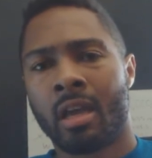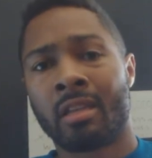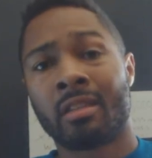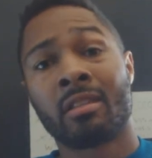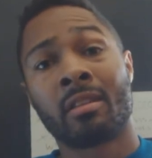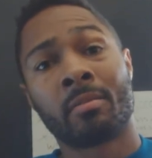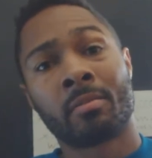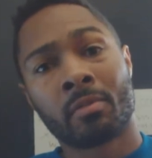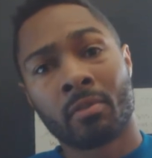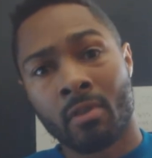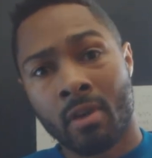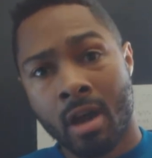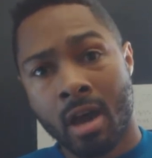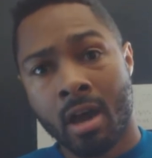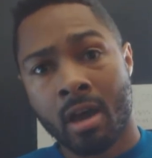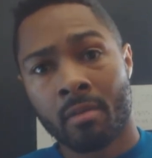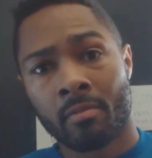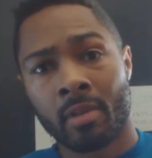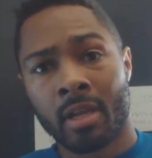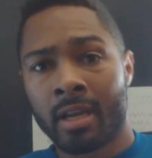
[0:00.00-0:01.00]
and
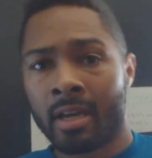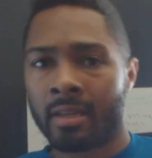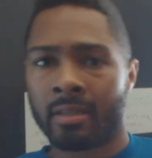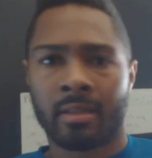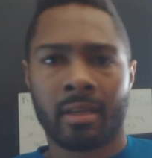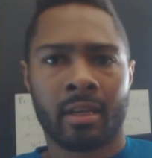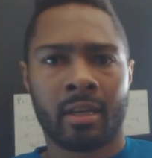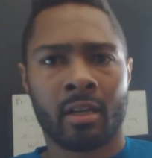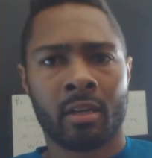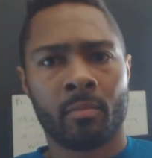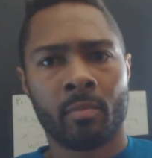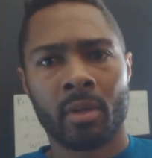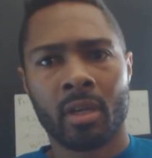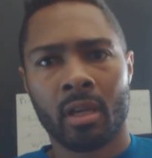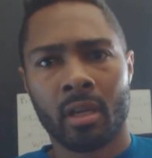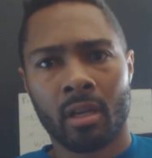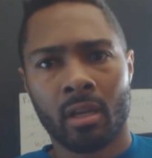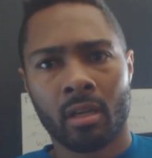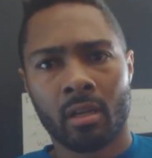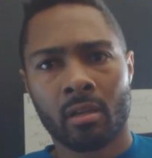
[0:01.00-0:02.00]
subscribe, like I said at the
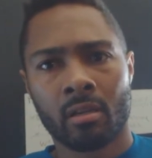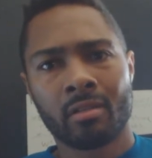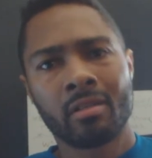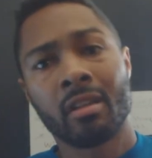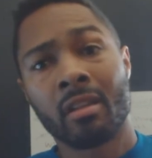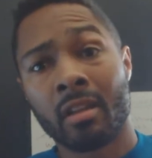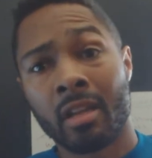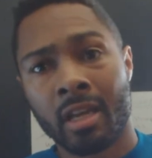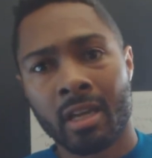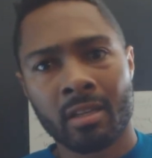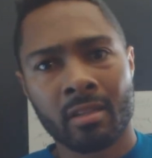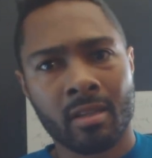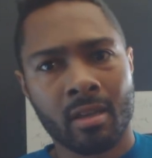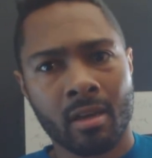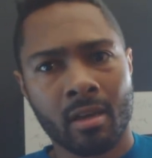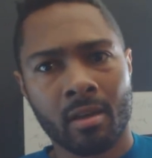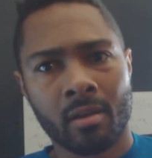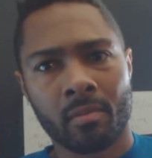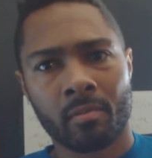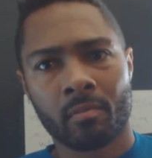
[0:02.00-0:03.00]
beginning. Till the
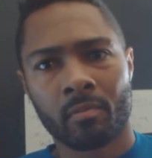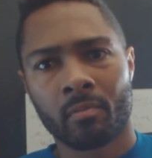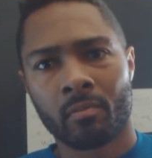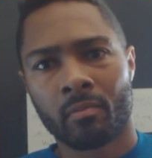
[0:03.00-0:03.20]
next time.